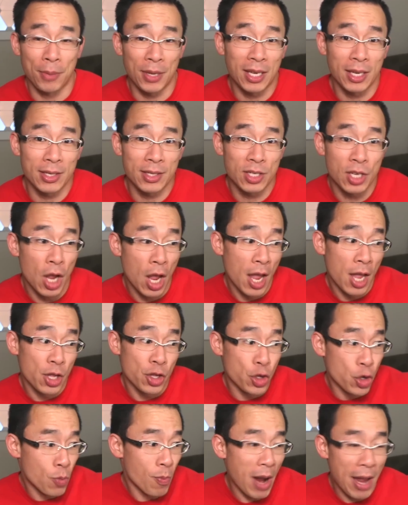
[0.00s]
because
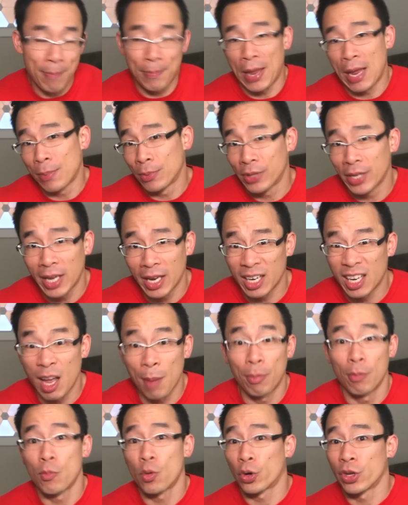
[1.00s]
you might be able to get a
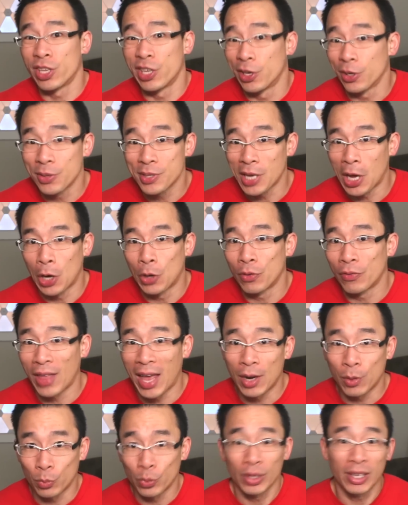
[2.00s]
couple more years out of
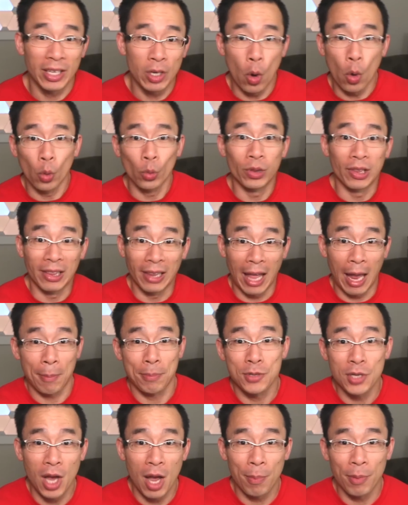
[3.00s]
that really old
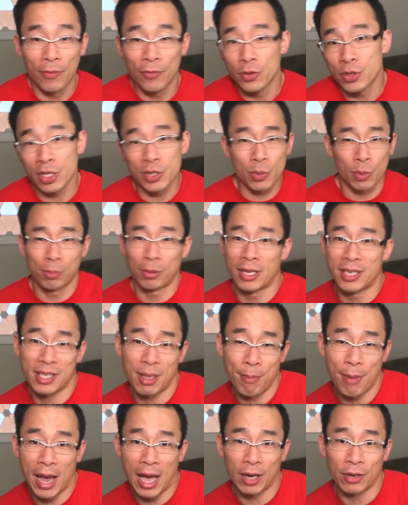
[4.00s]
laptop if you just replace
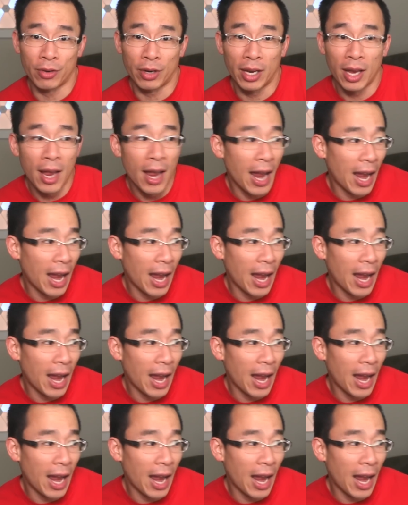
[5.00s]
the battery.